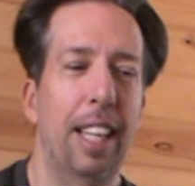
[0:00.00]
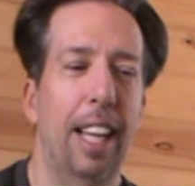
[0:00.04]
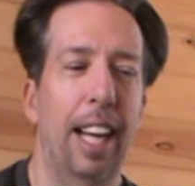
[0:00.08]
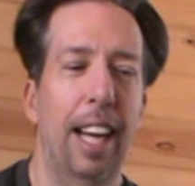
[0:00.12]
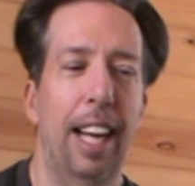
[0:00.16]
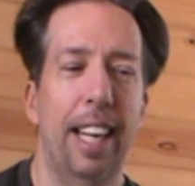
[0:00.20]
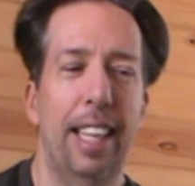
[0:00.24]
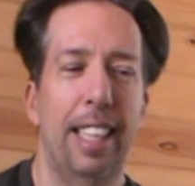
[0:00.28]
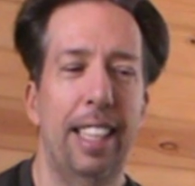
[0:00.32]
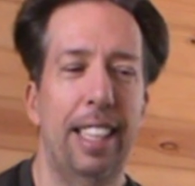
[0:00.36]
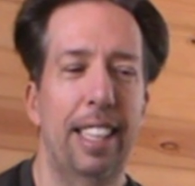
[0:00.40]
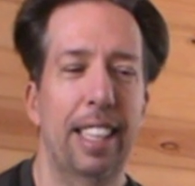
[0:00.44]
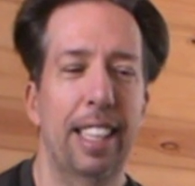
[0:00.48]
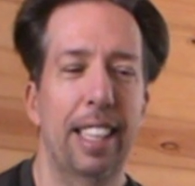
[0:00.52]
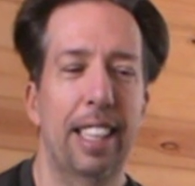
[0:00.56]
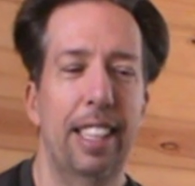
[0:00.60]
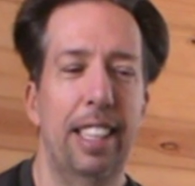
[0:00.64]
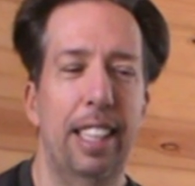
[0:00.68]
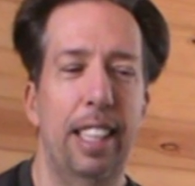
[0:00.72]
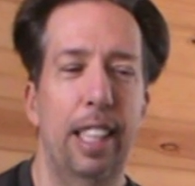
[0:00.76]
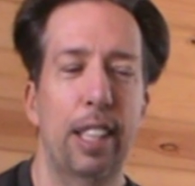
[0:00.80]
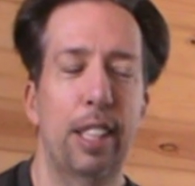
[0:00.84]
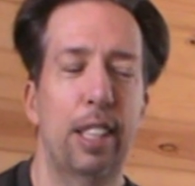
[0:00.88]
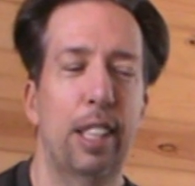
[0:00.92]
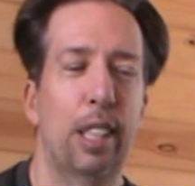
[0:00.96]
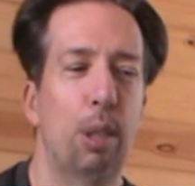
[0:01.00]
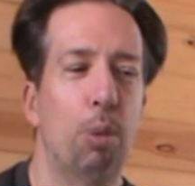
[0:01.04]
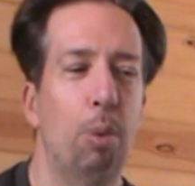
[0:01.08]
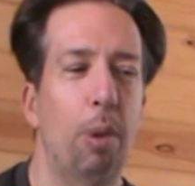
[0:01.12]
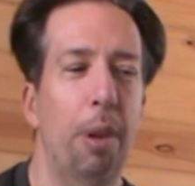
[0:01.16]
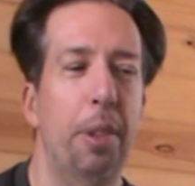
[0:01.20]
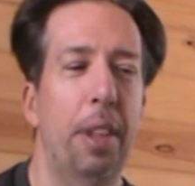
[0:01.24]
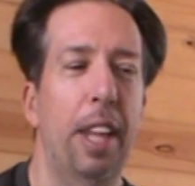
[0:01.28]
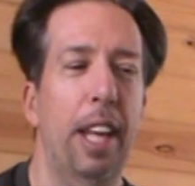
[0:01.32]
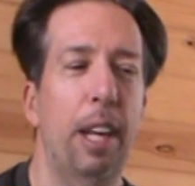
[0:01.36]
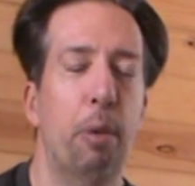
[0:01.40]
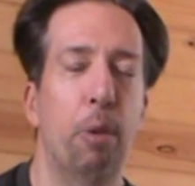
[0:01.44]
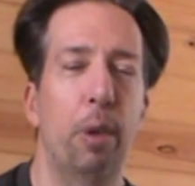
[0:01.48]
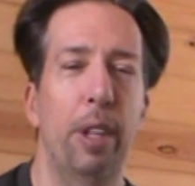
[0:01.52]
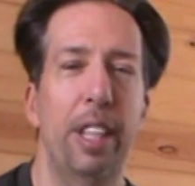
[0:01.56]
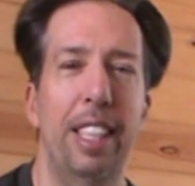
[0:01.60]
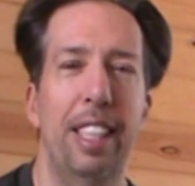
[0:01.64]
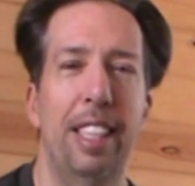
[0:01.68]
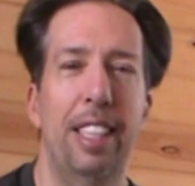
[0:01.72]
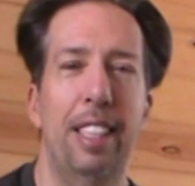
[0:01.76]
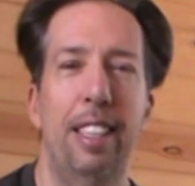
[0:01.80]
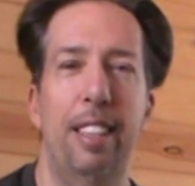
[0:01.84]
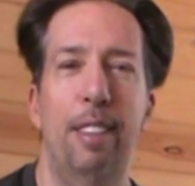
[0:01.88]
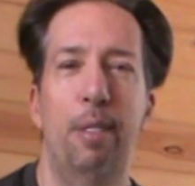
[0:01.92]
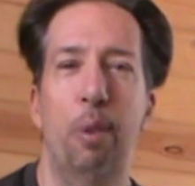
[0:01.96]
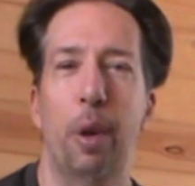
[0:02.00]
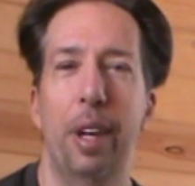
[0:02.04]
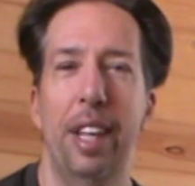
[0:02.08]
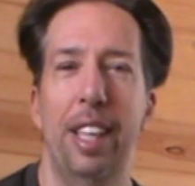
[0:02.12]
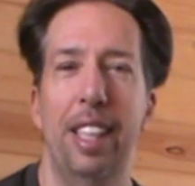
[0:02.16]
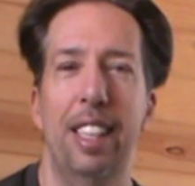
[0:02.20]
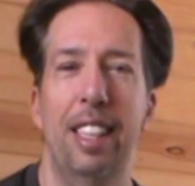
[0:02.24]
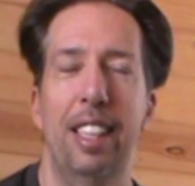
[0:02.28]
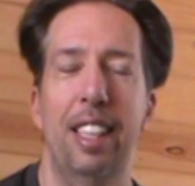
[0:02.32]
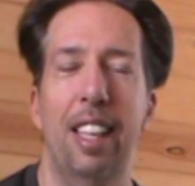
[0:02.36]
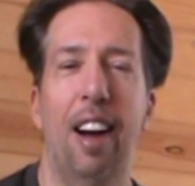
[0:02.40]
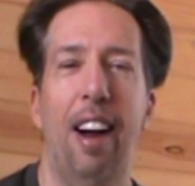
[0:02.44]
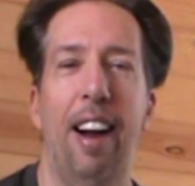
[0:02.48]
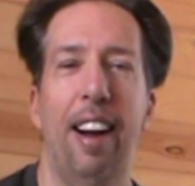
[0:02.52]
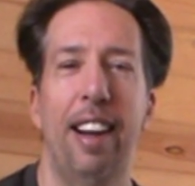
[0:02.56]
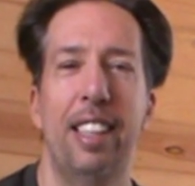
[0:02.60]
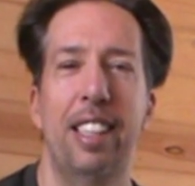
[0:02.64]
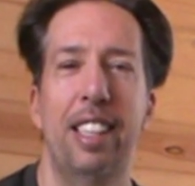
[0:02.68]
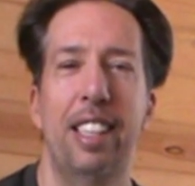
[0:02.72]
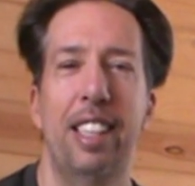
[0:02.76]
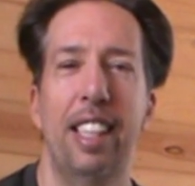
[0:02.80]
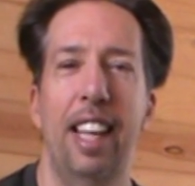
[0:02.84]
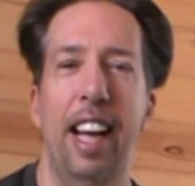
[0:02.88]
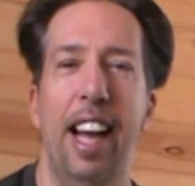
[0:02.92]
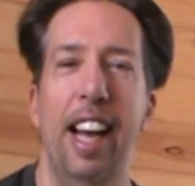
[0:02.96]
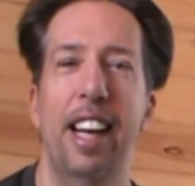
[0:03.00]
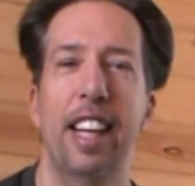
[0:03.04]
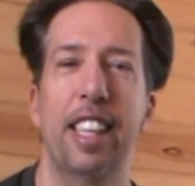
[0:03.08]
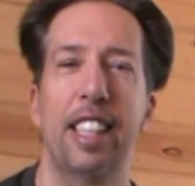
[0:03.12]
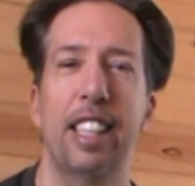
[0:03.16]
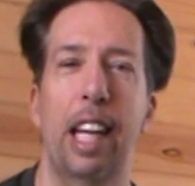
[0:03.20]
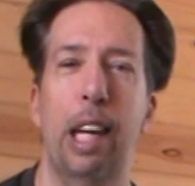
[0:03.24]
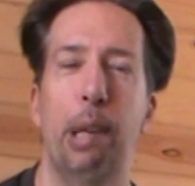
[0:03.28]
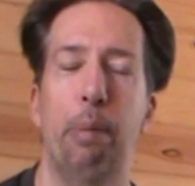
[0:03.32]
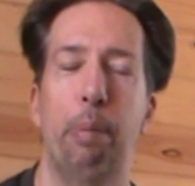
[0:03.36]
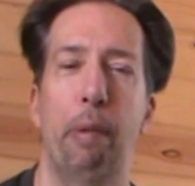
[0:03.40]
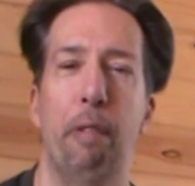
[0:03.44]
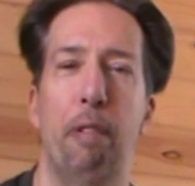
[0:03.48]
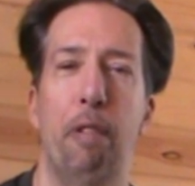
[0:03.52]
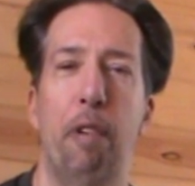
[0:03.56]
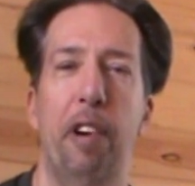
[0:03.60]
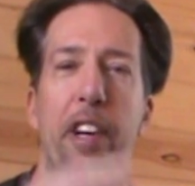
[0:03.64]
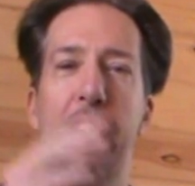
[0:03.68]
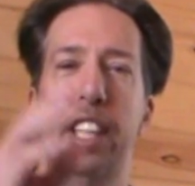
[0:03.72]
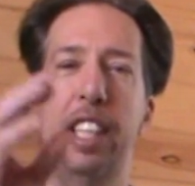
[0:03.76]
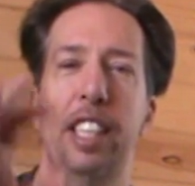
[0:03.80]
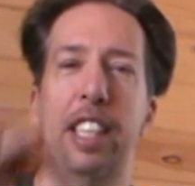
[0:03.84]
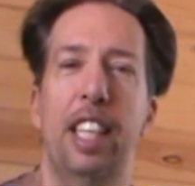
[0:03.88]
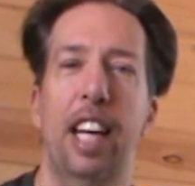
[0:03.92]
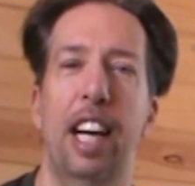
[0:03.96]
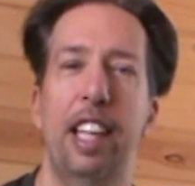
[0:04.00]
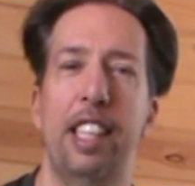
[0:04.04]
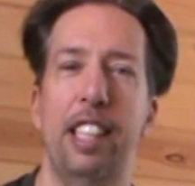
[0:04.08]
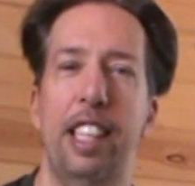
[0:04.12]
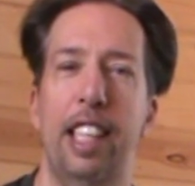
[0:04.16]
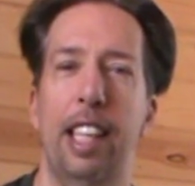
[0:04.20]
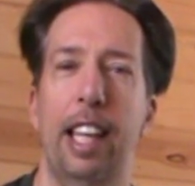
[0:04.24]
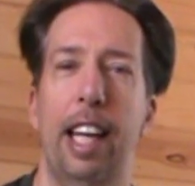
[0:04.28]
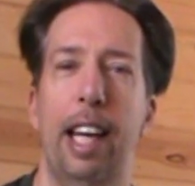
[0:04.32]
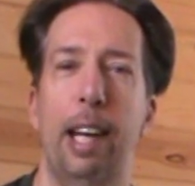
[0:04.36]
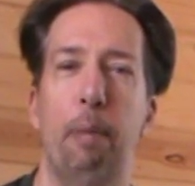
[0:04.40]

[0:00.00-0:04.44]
Like just there's this one thing where he where he ducks, and it's like before he ducks, he